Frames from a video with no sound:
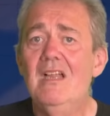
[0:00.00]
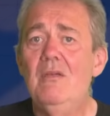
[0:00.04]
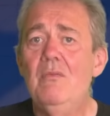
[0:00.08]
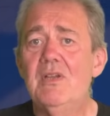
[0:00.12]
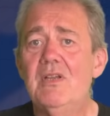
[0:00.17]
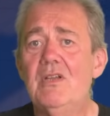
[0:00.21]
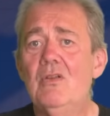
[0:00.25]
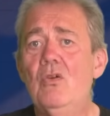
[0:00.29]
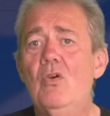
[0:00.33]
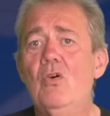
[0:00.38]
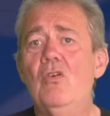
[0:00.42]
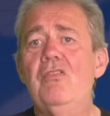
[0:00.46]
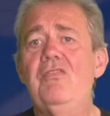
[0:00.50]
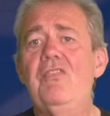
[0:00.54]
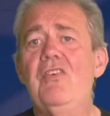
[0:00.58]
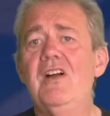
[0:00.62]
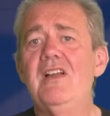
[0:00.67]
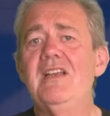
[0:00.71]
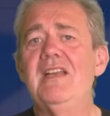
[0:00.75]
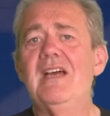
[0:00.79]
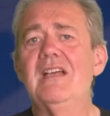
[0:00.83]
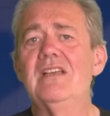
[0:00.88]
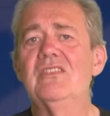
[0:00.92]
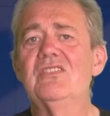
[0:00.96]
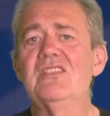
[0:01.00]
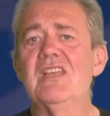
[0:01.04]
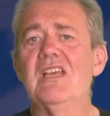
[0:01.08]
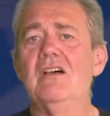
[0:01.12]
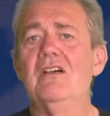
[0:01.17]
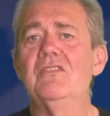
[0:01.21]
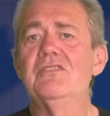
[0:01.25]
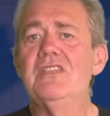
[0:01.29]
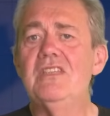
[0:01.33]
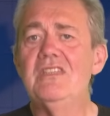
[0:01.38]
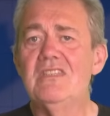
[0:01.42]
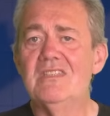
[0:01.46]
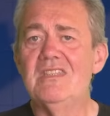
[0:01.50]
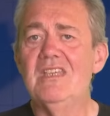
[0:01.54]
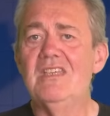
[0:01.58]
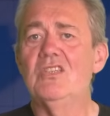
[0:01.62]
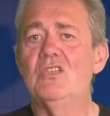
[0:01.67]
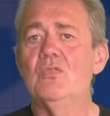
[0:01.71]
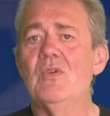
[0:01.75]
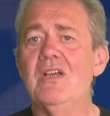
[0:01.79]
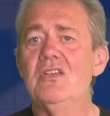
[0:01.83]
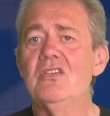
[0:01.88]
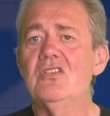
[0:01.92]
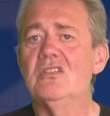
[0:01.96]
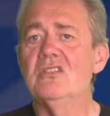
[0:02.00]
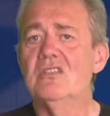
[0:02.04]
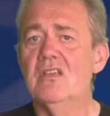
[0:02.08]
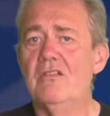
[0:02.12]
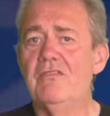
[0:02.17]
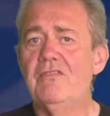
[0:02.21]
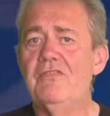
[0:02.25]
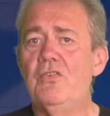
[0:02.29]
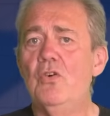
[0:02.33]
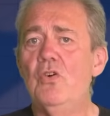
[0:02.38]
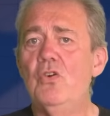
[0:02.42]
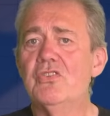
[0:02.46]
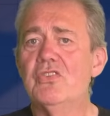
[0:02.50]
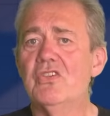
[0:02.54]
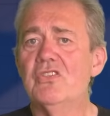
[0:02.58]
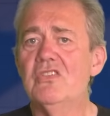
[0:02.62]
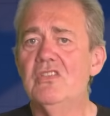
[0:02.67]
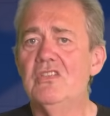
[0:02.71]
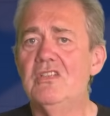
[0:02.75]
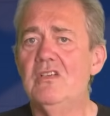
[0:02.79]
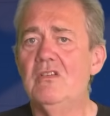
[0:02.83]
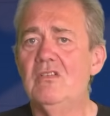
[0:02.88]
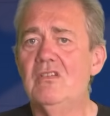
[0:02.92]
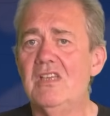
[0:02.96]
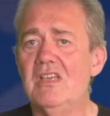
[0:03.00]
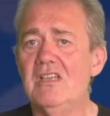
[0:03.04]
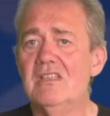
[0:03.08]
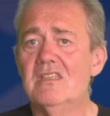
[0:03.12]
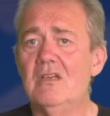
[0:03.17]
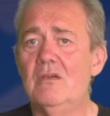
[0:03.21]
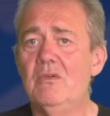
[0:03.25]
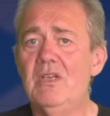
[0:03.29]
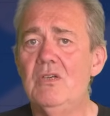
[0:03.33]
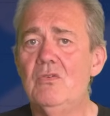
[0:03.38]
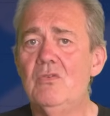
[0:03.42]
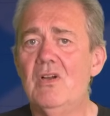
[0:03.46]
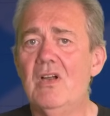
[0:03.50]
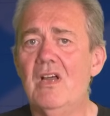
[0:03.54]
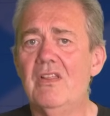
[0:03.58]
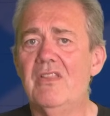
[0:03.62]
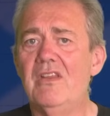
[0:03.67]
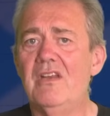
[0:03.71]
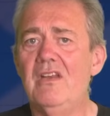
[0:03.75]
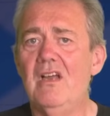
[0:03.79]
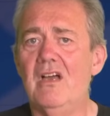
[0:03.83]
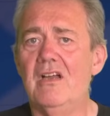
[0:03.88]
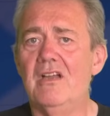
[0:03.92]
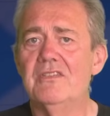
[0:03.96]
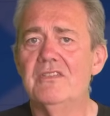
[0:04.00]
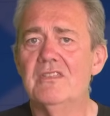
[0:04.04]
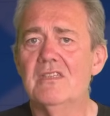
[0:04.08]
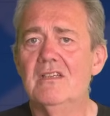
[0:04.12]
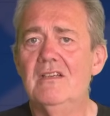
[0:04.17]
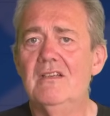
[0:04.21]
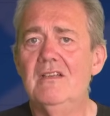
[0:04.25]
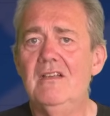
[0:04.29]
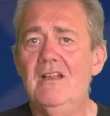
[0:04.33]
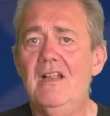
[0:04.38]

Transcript: We can all find ourselves in situations that force us to do things that we'd rather not.